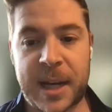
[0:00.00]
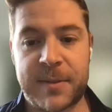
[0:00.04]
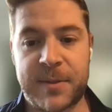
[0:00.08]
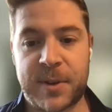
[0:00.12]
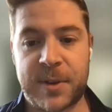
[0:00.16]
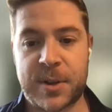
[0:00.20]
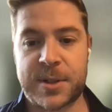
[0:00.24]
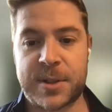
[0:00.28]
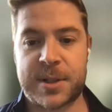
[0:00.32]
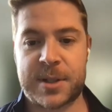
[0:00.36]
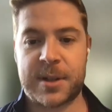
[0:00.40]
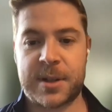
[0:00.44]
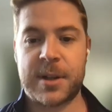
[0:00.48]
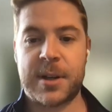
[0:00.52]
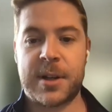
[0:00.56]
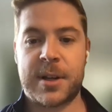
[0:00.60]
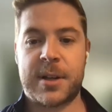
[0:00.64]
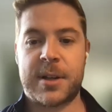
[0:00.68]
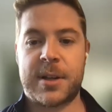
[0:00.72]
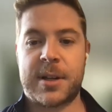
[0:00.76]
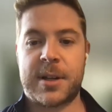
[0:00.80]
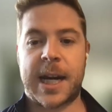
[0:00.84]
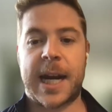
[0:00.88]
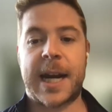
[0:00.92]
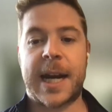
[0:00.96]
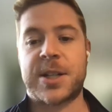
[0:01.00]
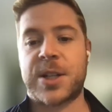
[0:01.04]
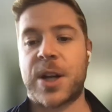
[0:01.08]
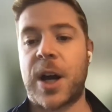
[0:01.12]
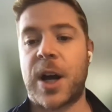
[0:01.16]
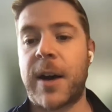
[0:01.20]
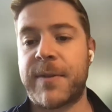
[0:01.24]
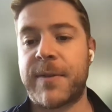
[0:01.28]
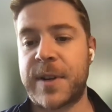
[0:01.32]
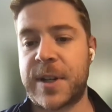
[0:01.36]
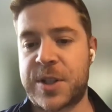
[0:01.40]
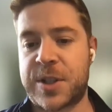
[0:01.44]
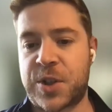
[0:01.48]
behaviors and is
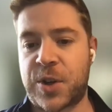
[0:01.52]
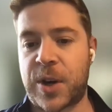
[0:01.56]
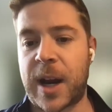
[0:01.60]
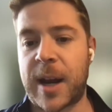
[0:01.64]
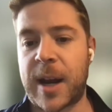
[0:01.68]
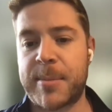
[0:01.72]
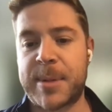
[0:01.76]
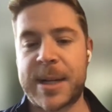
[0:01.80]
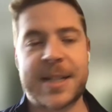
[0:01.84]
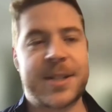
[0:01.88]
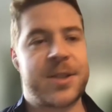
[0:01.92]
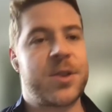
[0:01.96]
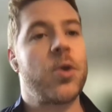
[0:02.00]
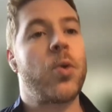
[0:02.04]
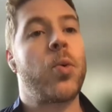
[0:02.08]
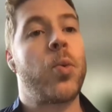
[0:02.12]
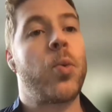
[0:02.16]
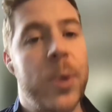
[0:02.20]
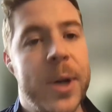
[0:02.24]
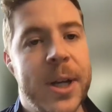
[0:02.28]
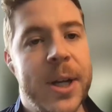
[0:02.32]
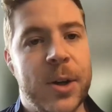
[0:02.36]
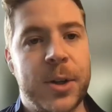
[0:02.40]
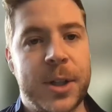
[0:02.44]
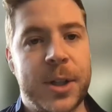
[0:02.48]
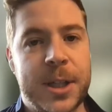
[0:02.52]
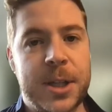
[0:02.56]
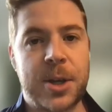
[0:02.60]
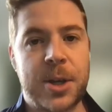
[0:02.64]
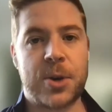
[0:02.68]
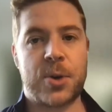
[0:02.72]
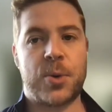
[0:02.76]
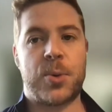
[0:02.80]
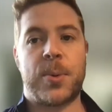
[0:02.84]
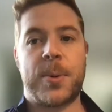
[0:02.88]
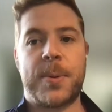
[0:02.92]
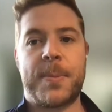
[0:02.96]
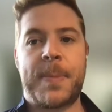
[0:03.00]
often described as the real
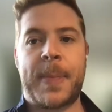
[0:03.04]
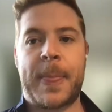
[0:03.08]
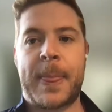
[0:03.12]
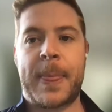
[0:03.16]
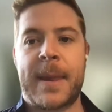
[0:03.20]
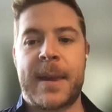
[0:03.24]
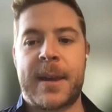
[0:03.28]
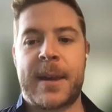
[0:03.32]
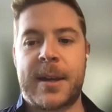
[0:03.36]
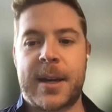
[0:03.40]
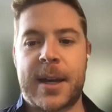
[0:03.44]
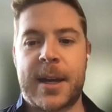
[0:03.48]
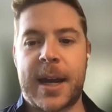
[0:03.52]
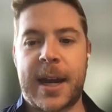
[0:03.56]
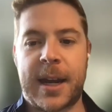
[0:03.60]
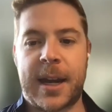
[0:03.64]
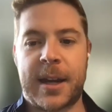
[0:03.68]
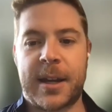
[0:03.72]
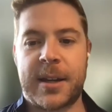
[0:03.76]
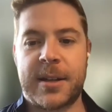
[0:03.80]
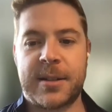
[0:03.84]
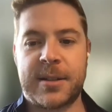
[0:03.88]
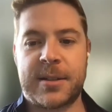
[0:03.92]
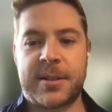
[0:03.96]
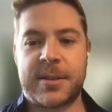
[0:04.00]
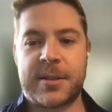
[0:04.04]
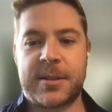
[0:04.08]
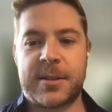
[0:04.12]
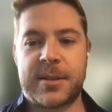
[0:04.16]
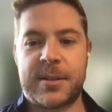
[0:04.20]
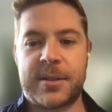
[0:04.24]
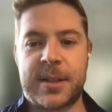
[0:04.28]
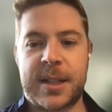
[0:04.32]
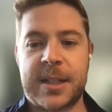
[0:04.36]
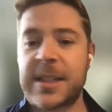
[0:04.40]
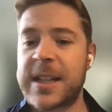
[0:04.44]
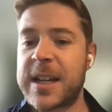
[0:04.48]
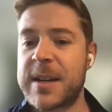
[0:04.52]
you. And
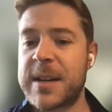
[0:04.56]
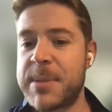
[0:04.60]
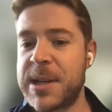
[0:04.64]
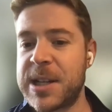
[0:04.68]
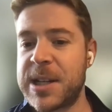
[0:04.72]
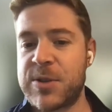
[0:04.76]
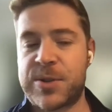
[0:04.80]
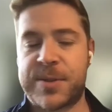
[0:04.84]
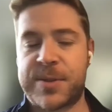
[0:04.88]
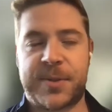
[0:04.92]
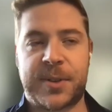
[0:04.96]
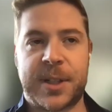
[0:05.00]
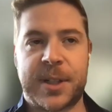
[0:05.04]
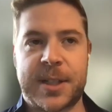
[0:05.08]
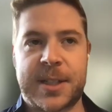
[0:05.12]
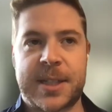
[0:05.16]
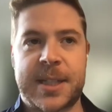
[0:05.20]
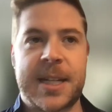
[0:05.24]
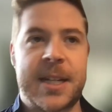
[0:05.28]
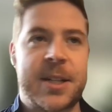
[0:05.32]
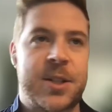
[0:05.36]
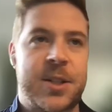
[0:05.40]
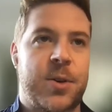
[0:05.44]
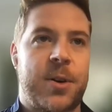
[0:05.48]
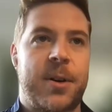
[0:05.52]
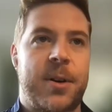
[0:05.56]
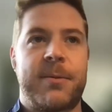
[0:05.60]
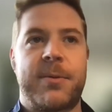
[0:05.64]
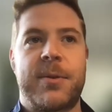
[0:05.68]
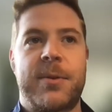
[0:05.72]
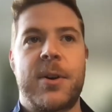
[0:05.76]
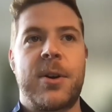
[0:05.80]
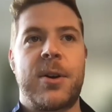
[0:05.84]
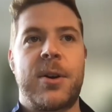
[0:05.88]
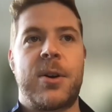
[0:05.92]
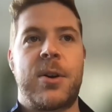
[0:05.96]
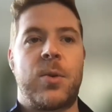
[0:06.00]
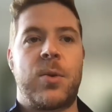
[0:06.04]
this can be useful to see sort
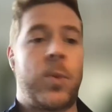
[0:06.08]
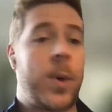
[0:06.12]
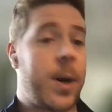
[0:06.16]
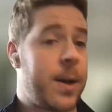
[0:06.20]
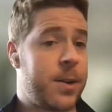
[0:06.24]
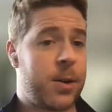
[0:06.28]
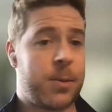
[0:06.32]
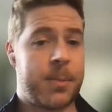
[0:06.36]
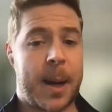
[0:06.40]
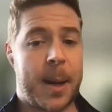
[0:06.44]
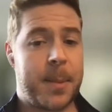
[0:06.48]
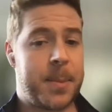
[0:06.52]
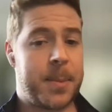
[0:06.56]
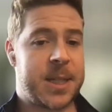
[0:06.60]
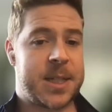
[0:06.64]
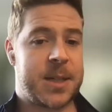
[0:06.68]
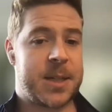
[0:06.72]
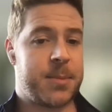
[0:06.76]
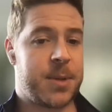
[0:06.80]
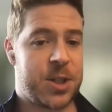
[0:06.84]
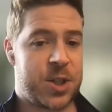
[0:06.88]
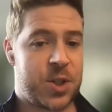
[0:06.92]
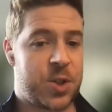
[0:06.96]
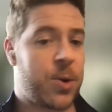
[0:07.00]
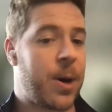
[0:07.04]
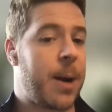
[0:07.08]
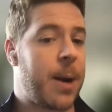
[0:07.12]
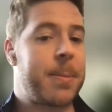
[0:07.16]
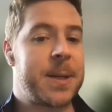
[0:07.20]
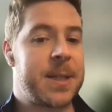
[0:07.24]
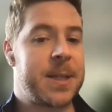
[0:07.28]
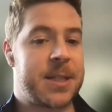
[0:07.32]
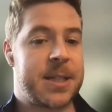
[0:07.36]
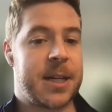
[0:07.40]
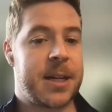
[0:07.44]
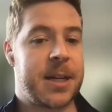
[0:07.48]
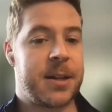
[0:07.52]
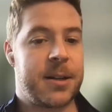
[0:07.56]
of where there might be some
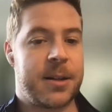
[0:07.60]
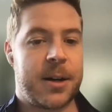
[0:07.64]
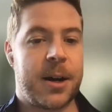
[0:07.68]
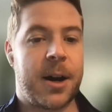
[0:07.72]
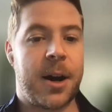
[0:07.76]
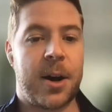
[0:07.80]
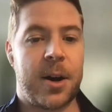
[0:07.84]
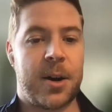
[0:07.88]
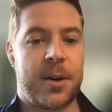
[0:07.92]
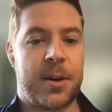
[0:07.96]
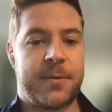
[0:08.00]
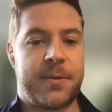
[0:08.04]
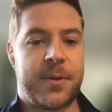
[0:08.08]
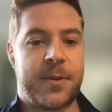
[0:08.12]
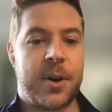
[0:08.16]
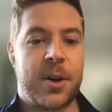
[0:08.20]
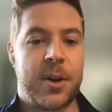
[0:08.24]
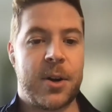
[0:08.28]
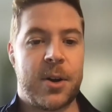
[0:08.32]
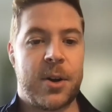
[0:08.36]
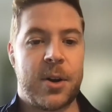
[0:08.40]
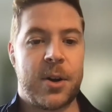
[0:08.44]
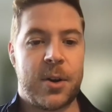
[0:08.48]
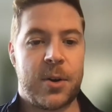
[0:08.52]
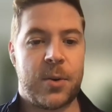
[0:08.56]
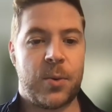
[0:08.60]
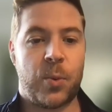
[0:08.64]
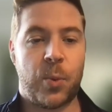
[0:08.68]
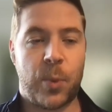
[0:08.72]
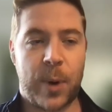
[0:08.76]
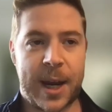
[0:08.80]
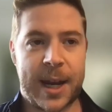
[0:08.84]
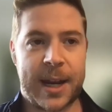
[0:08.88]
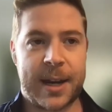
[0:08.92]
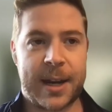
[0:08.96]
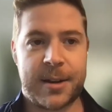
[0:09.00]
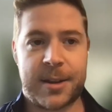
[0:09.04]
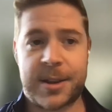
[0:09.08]
discrepancy of
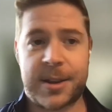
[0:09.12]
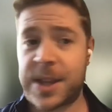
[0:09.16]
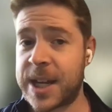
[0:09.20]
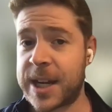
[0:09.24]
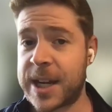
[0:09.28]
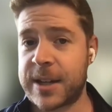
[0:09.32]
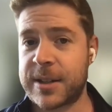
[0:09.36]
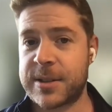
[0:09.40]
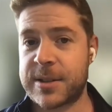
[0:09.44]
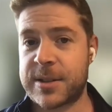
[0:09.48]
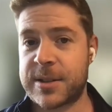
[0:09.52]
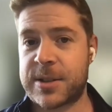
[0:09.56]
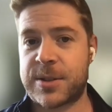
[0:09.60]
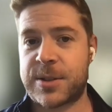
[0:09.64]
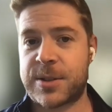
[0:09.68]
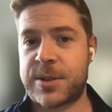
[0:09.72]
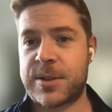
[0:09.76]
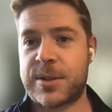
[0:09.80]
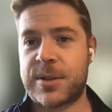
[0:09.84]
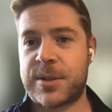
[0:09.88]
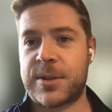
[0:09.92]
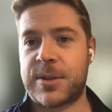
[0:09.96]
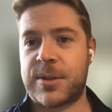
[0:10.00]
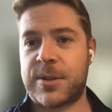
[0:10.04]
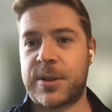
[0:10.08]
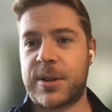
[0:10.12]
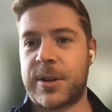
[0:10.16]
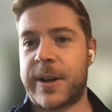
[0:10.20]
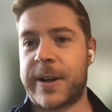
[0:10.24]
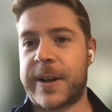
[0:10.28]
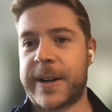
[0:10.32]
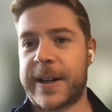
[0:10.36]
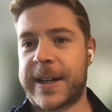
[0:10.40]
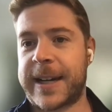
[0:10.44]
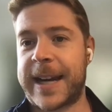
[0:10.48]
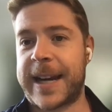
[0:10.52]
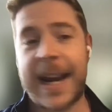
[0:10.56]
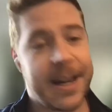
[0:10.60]
when things
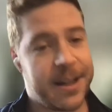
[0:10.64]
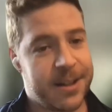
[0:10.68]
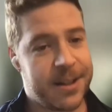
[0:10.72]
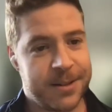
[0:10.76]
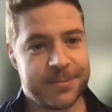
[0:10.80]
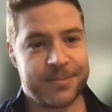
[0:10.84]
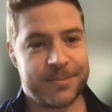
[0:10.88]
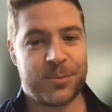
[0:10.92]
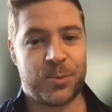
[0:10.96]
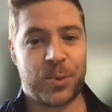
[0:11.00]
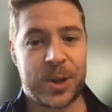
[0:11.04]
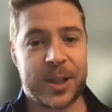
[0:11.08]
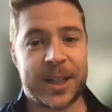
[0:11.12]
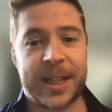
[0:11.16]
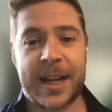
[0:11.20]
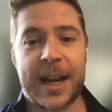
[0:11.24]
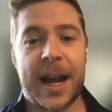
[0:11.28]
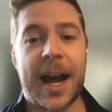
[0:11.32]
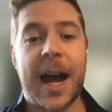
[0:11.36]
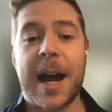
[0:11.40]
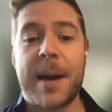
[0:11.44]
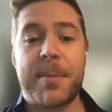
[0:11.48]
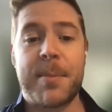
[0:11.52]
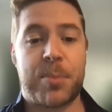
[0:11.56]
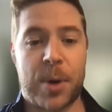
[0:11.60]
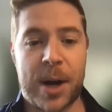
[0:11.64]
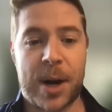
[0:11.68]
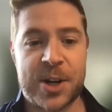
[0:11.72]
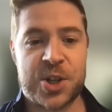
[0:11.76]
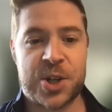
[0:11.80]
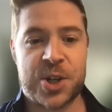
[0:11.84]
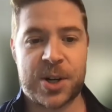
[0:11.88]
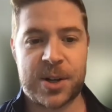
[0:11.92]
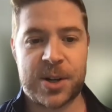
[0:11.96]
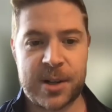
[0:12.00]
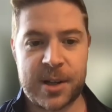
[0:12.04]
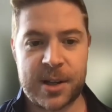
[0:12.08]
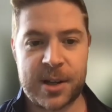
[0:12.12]
get really high
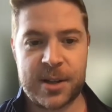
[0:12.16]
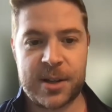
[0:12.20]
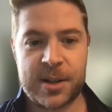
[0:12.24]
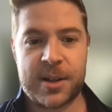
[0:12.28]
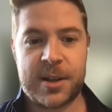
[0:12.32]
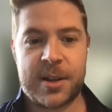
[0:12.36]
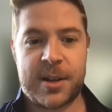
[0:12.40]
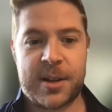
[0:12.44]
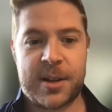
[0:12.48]
pressured,